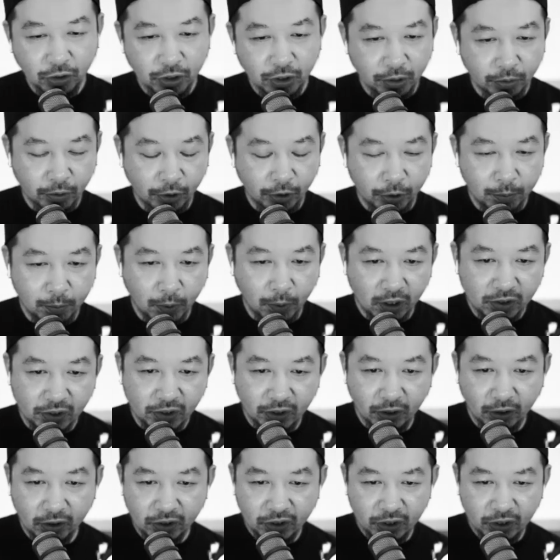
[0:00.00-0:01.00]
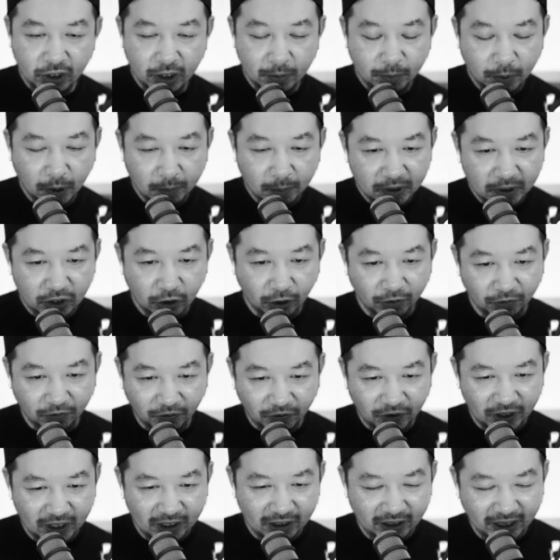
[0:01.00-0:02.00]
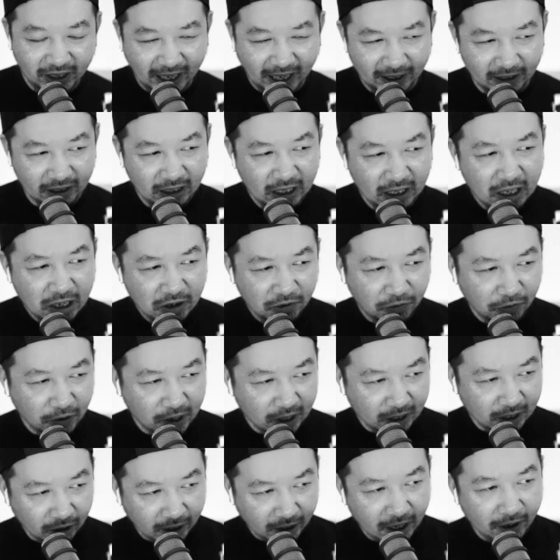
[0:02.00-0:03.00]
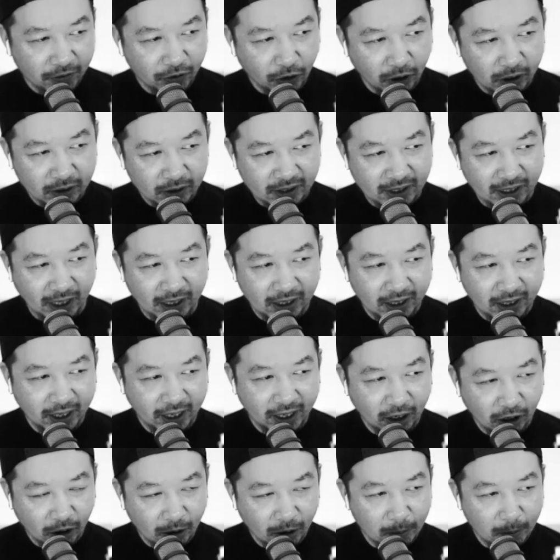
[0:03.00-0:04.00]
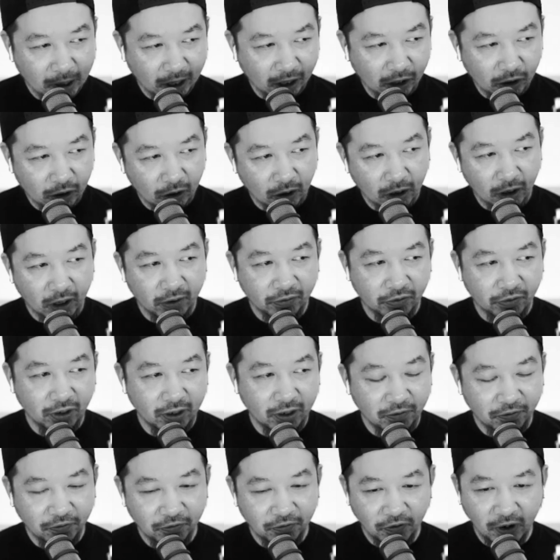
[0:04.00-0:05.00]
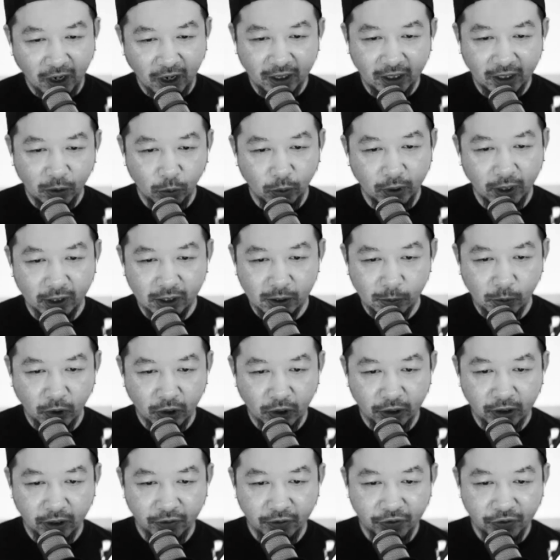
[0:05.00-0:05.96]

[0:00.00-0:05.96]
your own boss, though, so you probably don't feel that, fuck, on Sunday, oh my God, I've got to fucking work tomorrow.